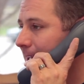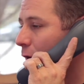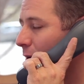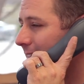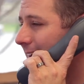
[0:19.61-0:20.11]

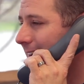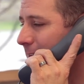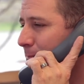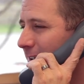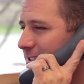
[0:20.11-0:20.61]
Now, that
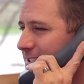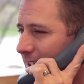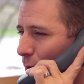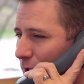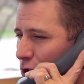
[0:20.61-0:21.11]
email
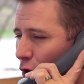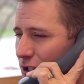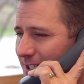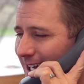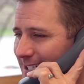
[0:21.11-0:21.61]
said that I
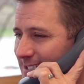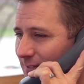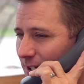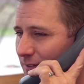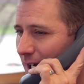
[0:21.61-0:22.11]
provide a
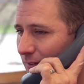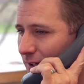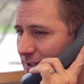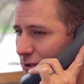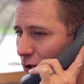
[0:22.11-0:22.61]
lot of
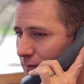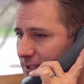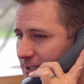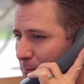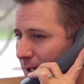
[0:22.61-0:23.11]

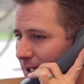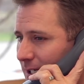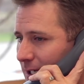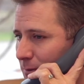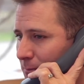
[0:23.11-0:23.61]
education to
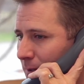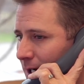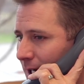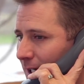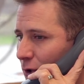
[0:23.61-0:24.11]
families
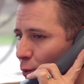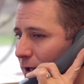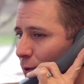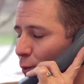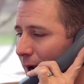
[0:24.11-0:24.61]
that are,
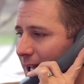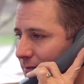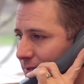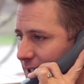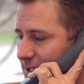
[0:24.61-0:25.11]

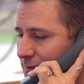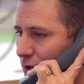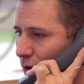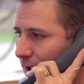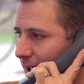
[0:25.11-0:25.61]
looking into
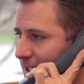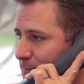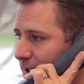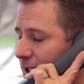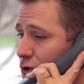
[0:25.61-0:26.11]

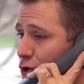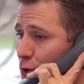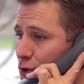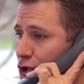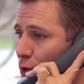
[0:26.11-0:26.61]
adoption,
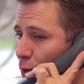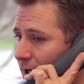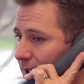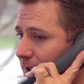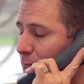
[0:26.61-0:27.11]
looking at
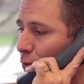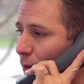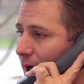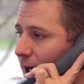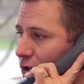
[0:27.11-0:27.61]
our
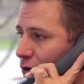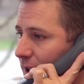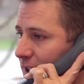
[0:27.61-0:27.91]
agency, or